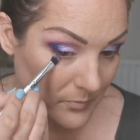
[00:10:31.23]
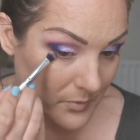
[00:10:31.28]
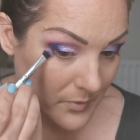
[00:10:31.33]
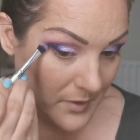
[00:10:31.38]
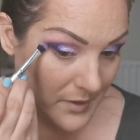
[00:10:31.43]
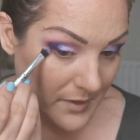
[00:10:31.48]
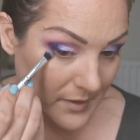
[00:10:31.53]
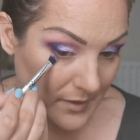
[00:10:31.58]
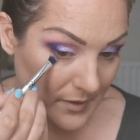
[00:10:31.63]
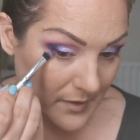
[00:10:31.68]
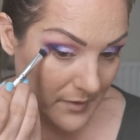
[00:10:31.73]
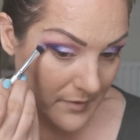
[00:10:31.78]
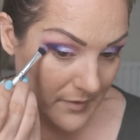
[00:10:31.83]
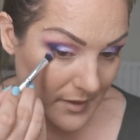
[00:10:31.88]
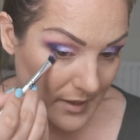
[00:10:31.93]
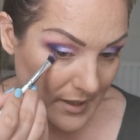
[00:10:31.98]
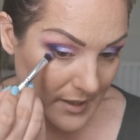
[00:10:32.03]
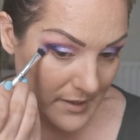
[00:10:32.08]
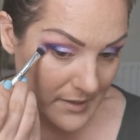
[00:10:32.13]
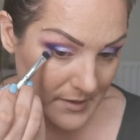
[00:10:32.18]
bring
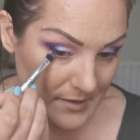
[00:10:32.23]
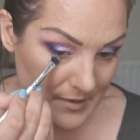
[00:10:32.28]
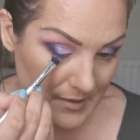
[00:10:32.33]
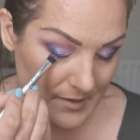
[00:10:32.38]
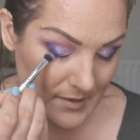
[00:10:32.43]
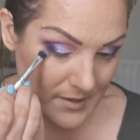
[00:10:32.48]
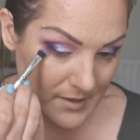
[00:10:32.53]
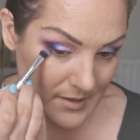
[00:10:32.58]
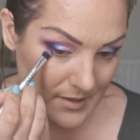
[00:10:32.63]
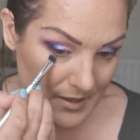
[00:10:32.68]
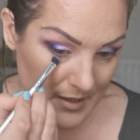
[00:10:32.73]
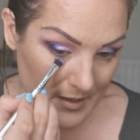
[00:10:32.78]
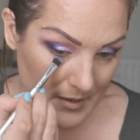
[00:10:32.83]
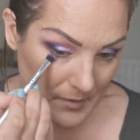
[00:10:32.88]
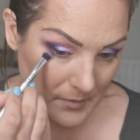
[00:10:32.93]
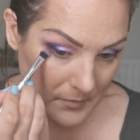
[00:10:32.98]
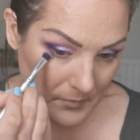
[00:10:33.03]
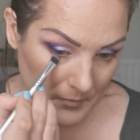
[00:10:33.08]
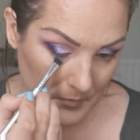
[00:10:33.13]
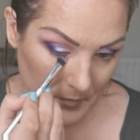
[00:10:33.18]
that
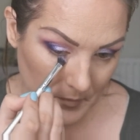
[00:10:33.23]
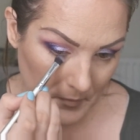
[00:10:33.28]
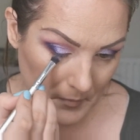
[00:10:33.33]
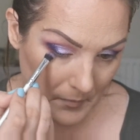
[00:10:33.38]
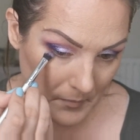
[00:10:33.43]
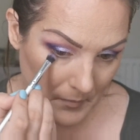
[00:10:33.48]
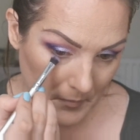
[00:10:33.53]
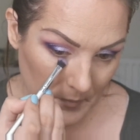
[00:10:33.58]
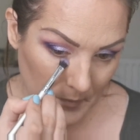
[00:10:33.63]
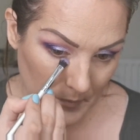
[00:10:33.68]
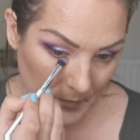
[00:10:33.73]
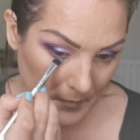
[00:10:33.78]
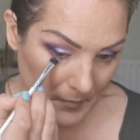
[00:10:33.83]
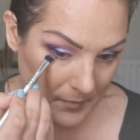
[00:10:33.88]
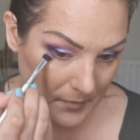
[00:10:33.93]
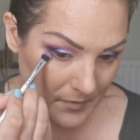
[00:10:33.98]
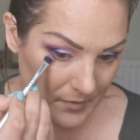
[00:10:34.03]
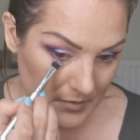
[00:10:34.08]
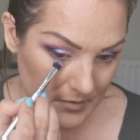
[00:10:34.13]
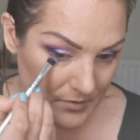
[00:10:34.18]
down
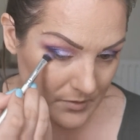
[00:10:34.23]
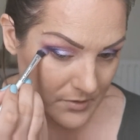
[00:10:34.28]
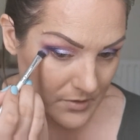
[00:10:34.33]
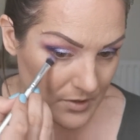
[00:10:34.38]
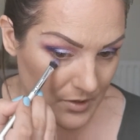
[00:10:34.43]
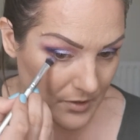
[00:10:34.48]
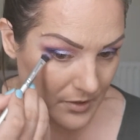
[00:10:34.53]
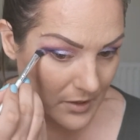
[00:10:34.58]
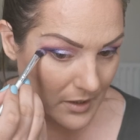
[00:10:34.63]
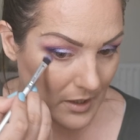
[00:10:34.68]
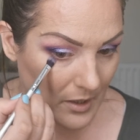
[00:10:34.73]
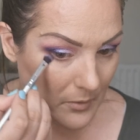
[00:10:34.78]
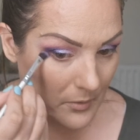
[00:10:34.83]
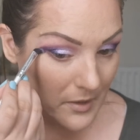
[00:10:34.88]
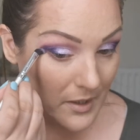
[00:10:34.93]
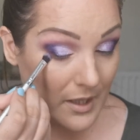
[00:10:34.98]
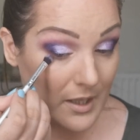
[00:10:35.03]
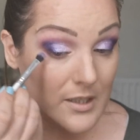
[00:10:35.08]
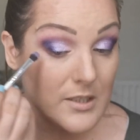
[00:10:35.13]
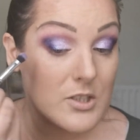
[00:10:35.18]
onto the
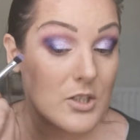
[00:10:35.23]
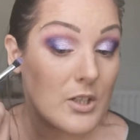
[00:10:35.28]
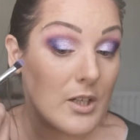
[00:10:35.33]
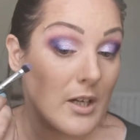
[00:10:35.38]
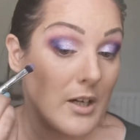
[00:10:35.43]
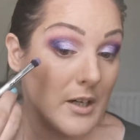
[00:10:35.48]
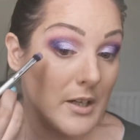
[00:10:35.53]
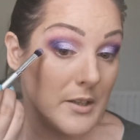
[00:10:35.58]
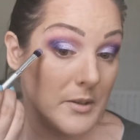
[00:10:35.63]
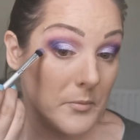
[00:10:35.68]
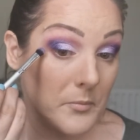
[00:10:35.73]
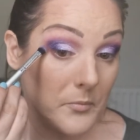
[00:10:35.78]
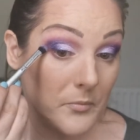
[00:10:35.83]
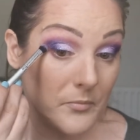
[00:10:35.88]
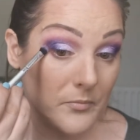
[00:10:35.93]
lower lash line